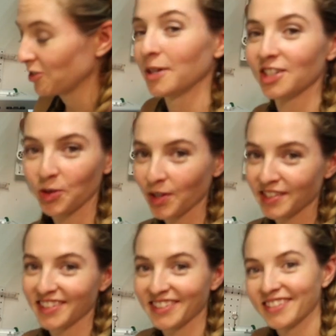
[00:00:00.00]
have to make
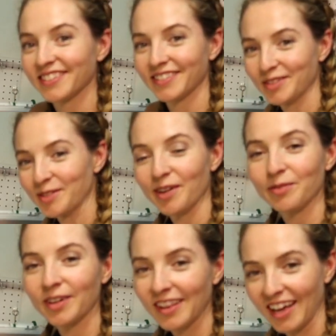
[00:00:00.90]
choices. So
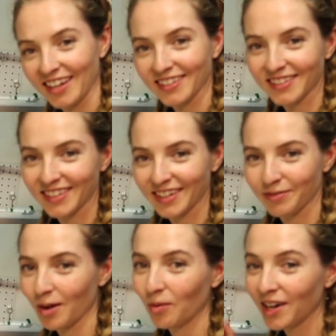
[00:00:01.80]
I've realized
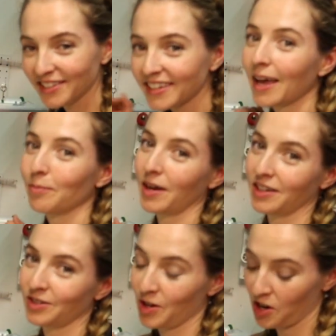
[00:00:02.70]
if I want to hem
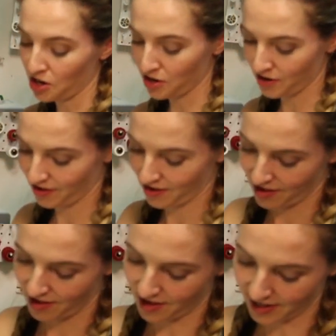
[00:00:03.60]
my skirt,
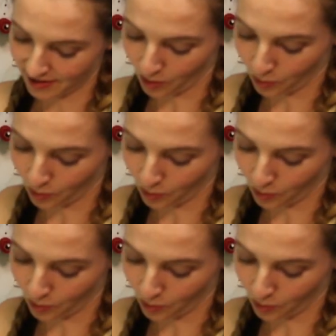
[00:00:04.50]
it's